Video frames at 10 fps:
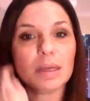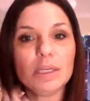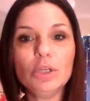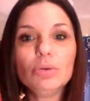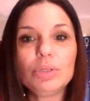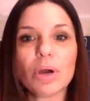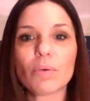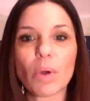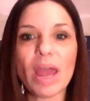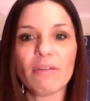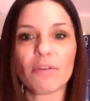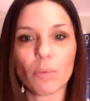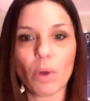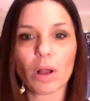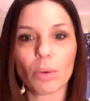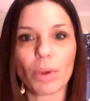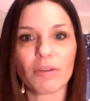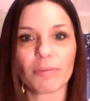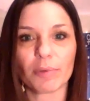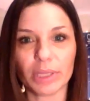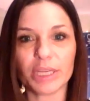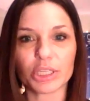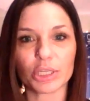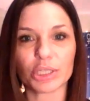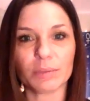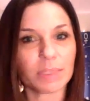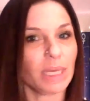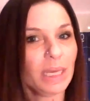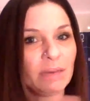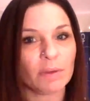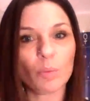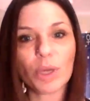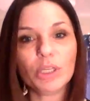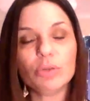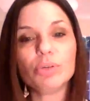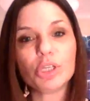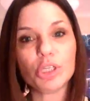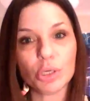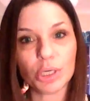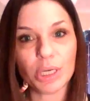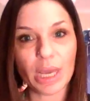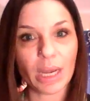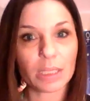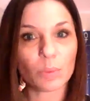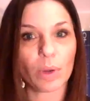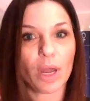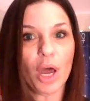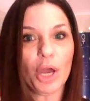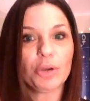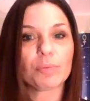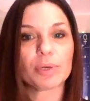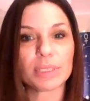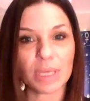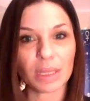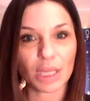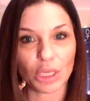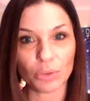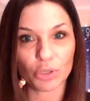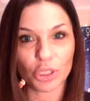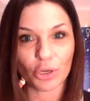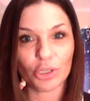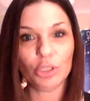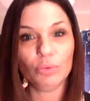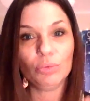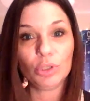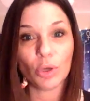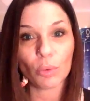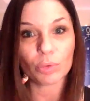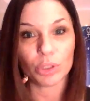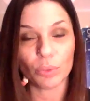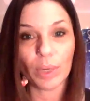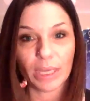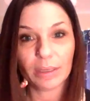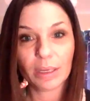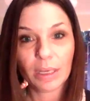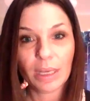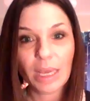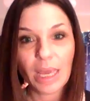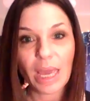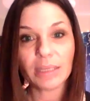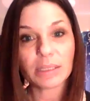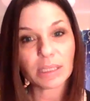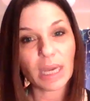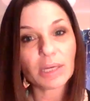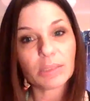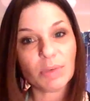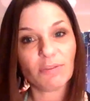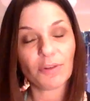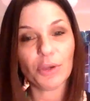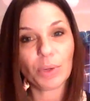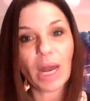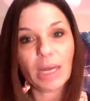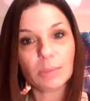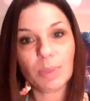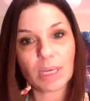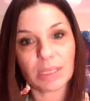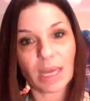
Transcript: You don't ever walk away from relationships, even when you should, and it's 100% that you should. You don't do it. And it scares me for you guys because